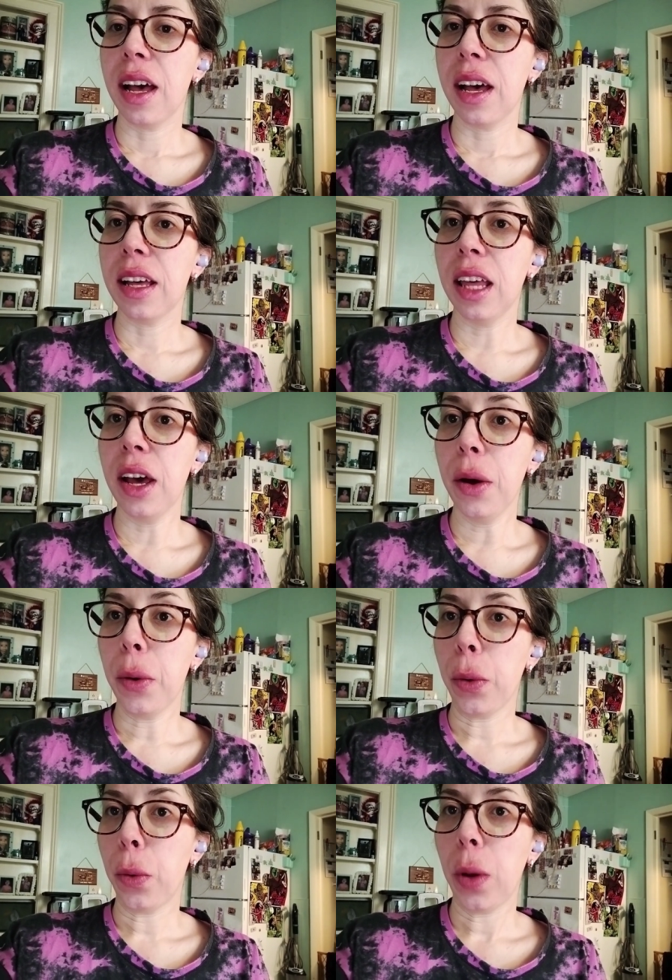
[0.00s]

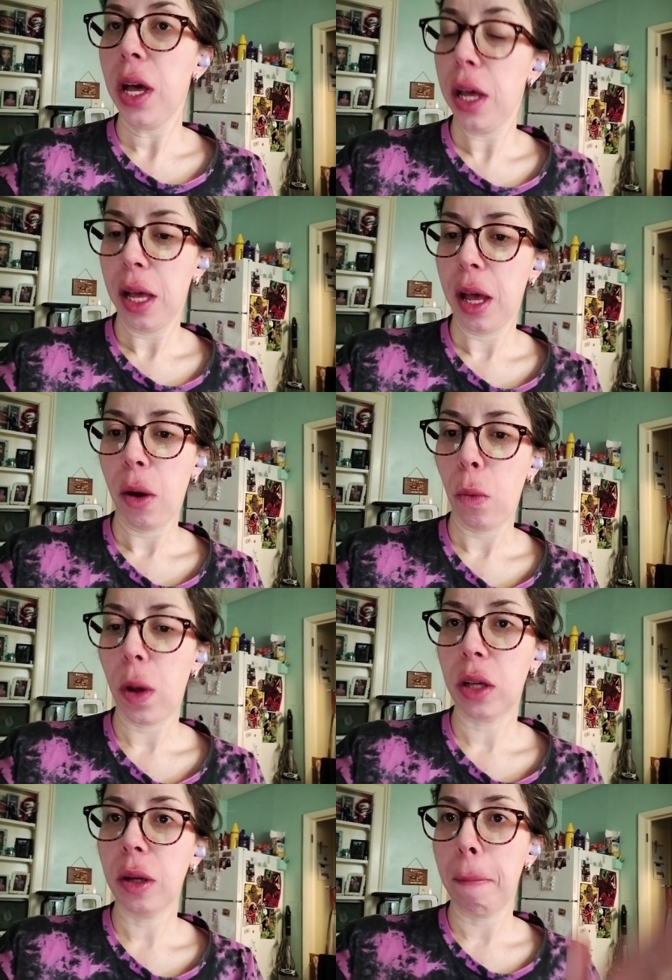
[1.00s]
Hello.
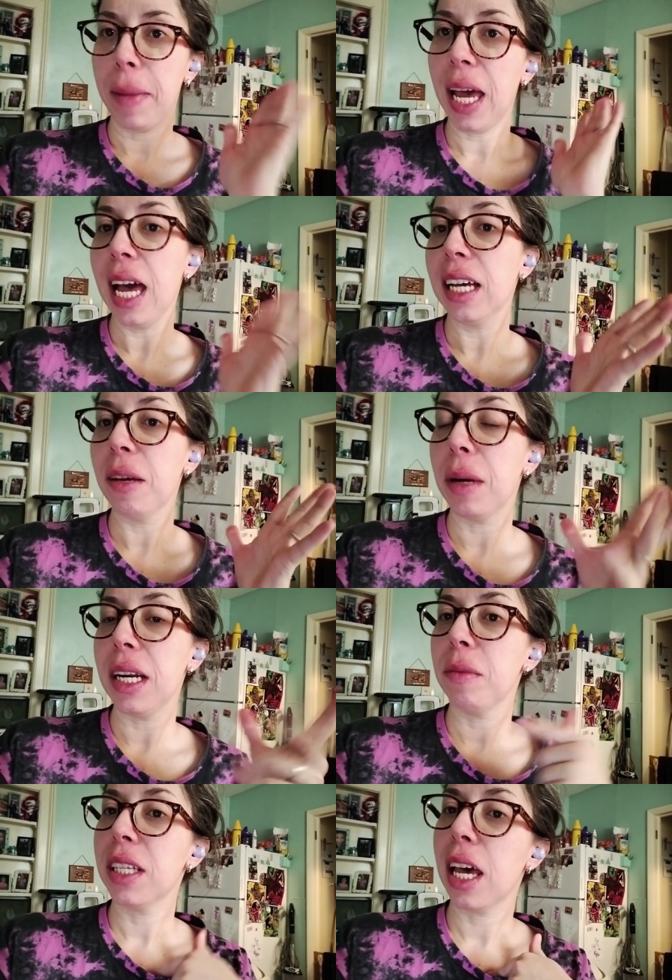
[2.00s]
Welcome back. My
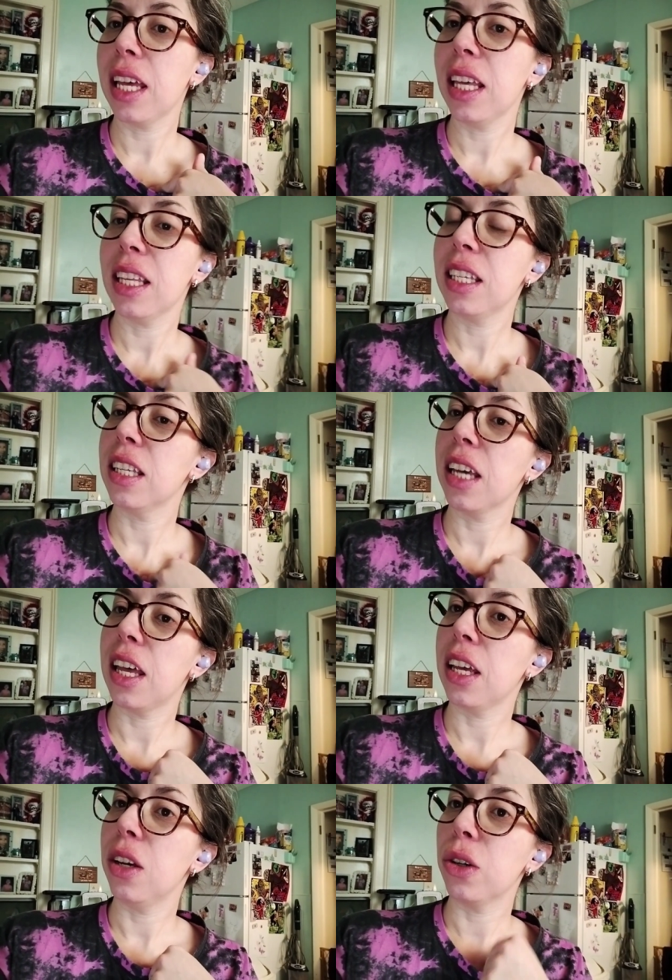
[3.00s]
name is Kelly. This is
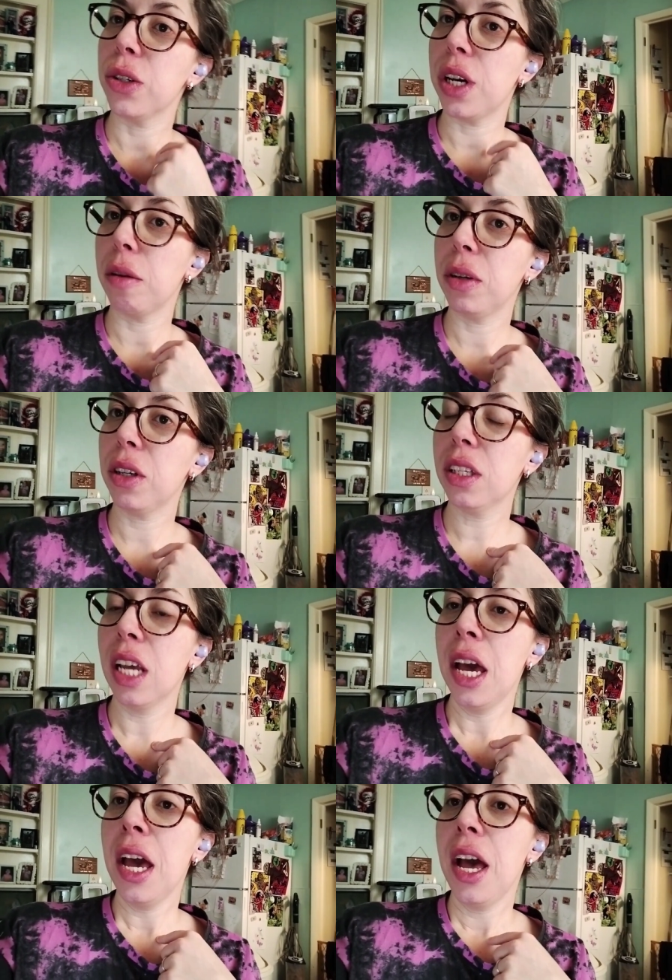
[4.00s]
Kelly Hooked on
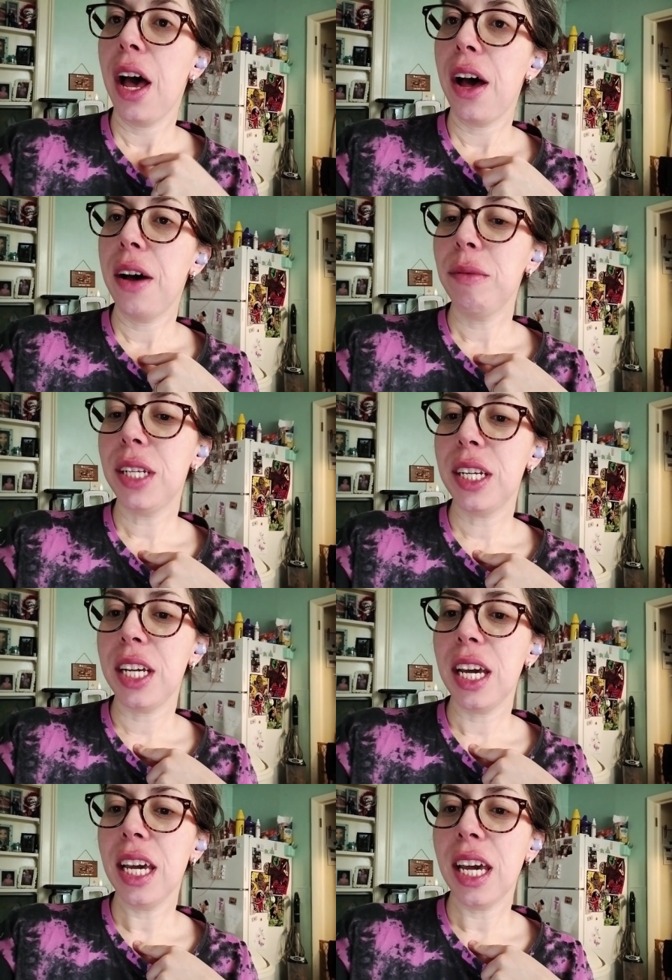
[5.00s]
Books.
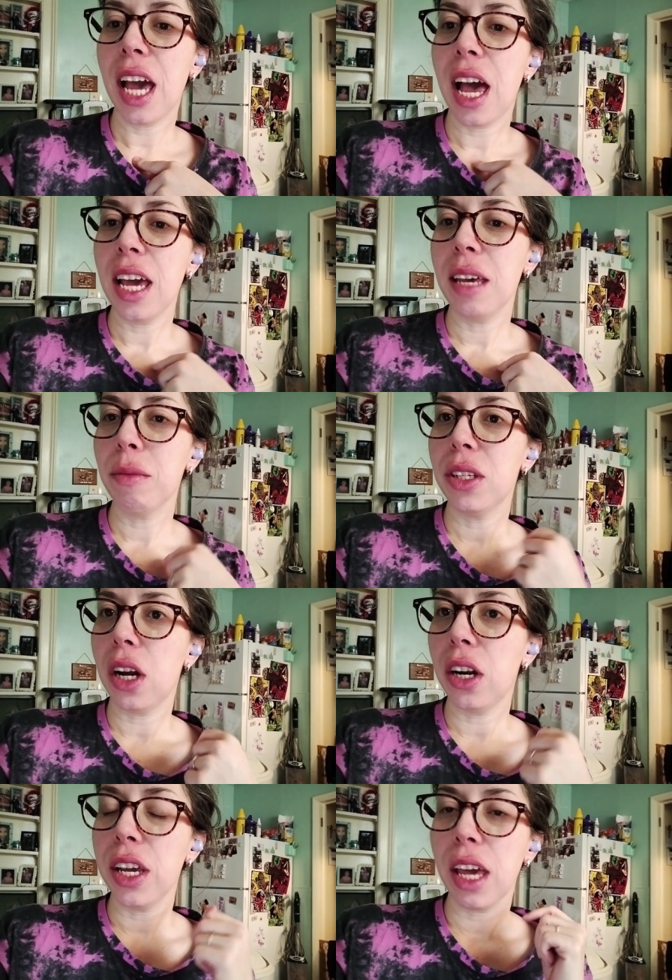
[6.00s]
Today I am
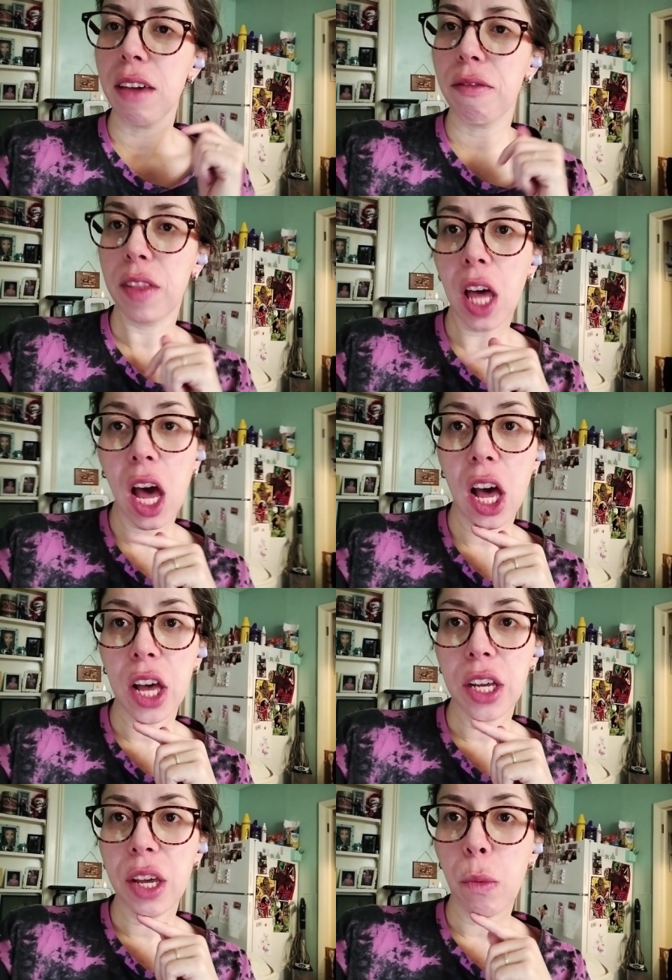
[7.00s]
starting a
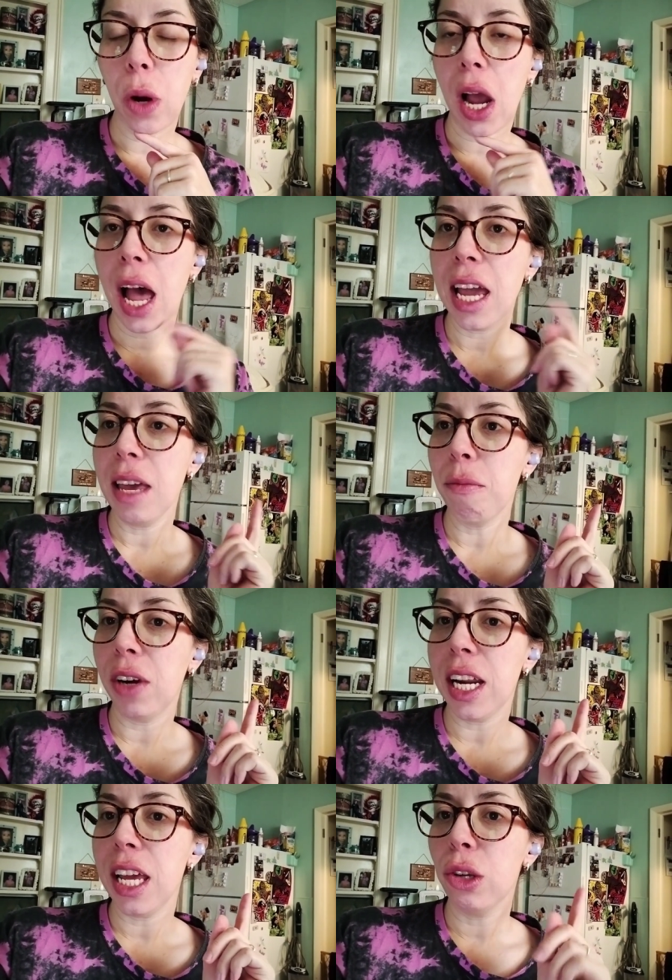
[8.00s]
vlog where I am
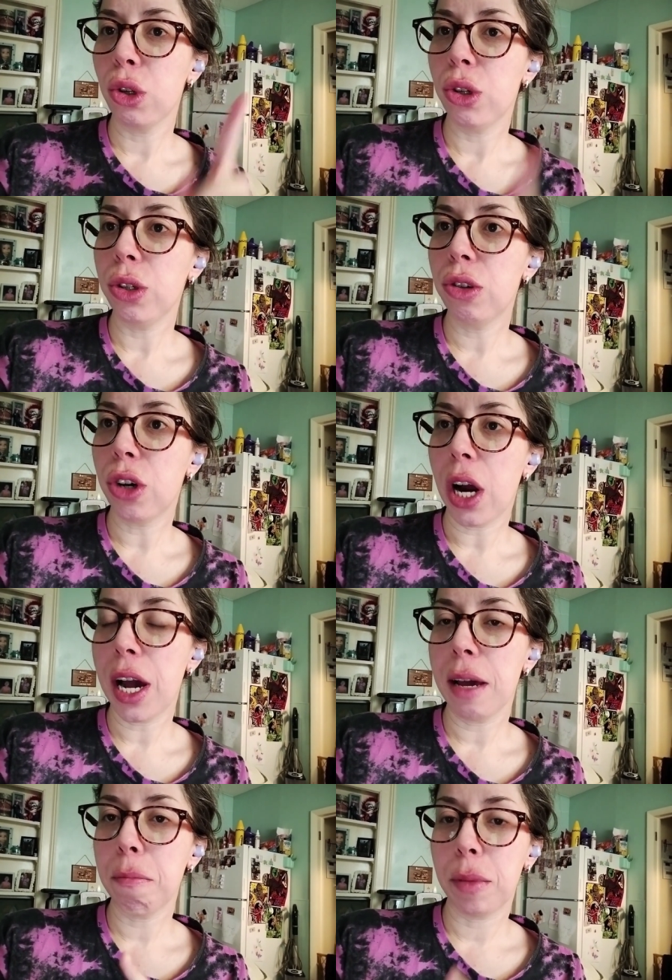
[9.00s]
reading true
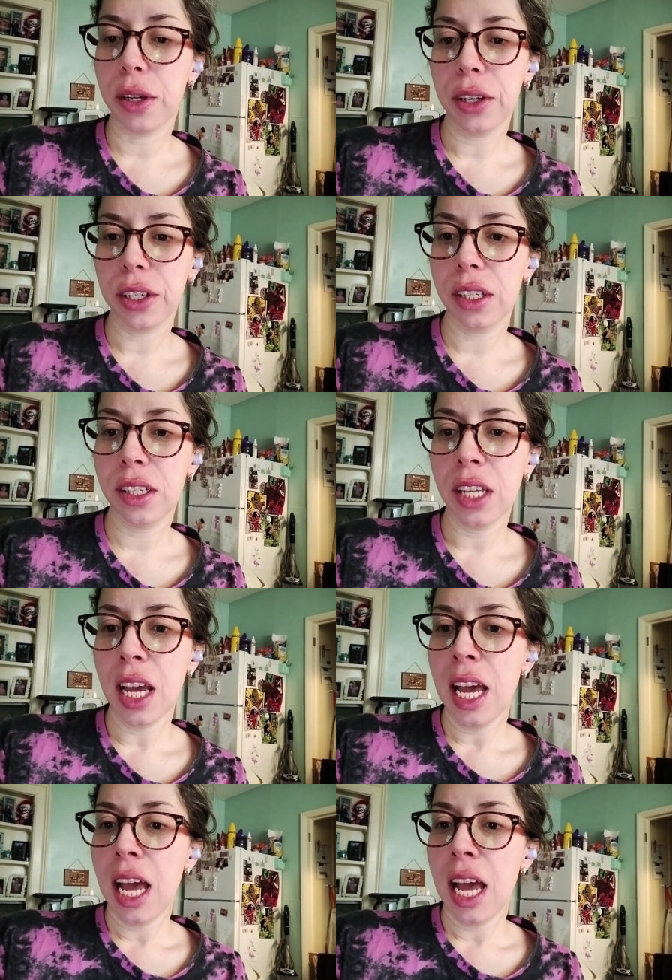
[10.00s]
crime books.